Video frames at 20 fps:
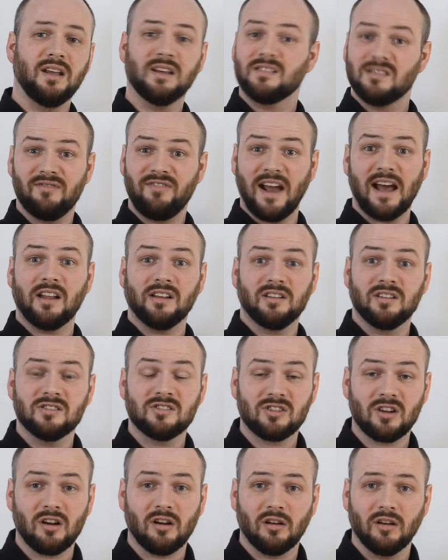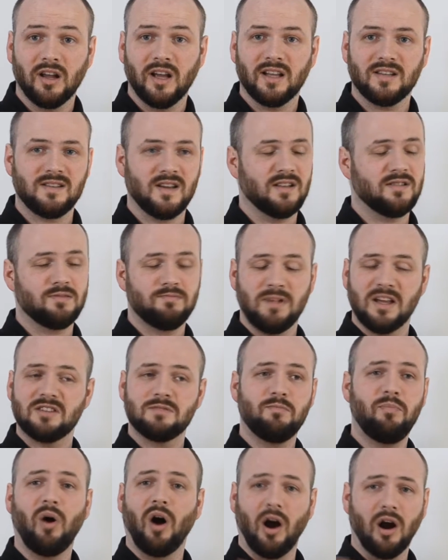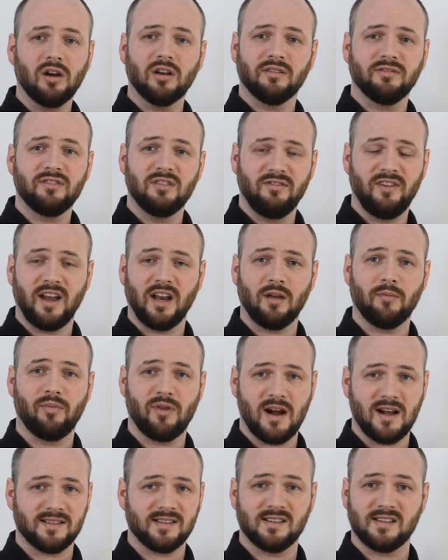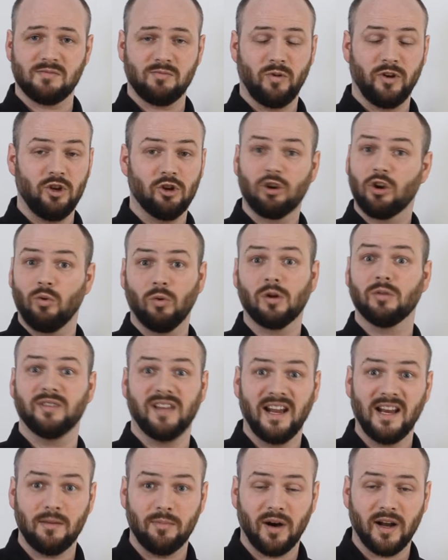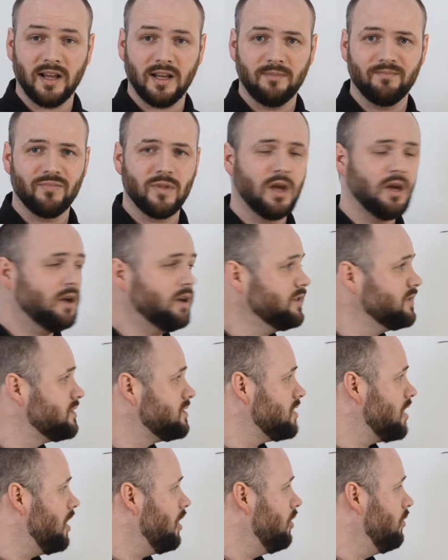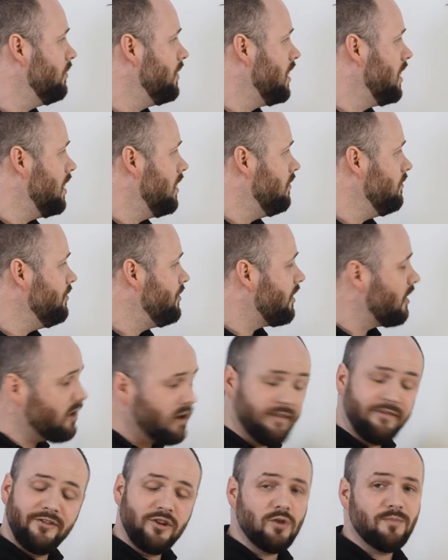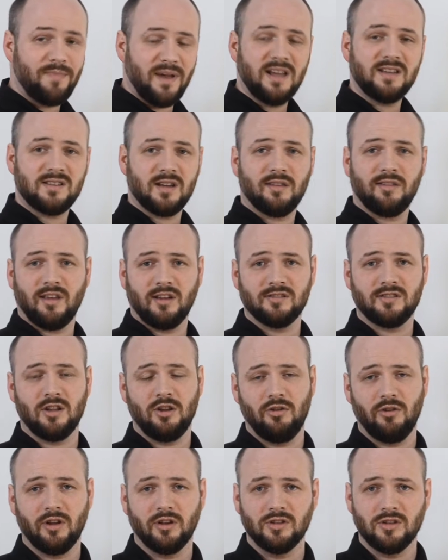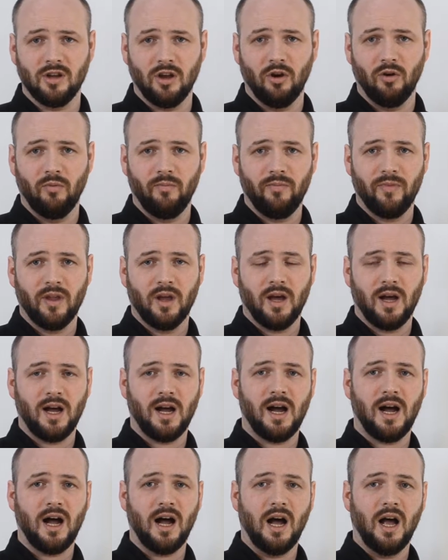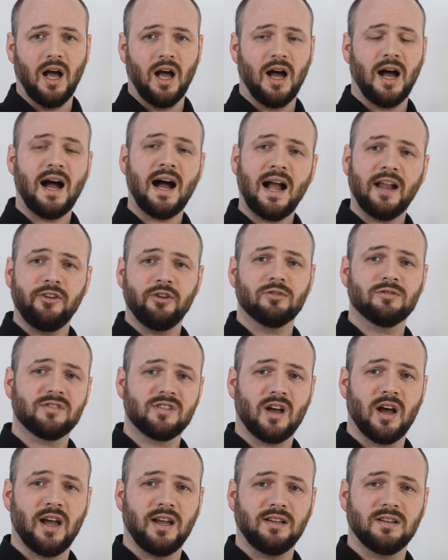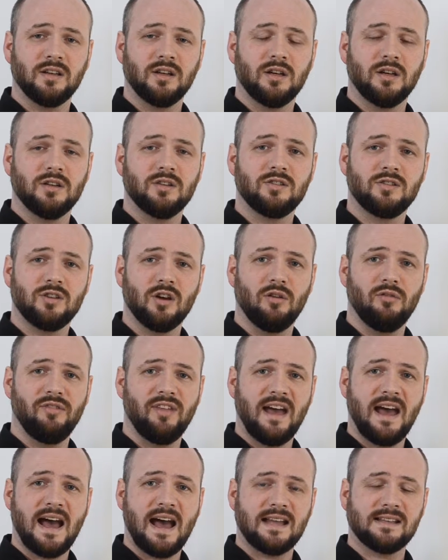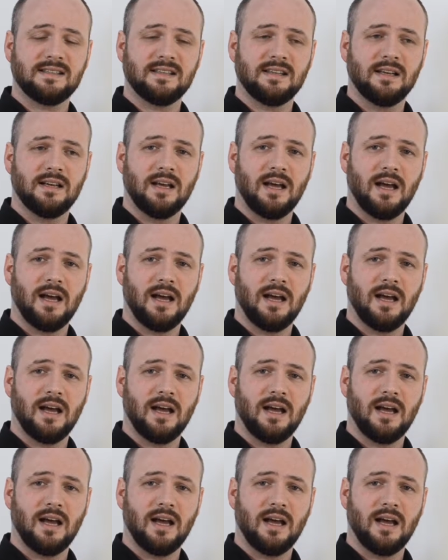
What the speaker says: it's a valid concern. It's part of the vetting process when you're going to work with anybody. So there are a few basic things that you can do on your site so that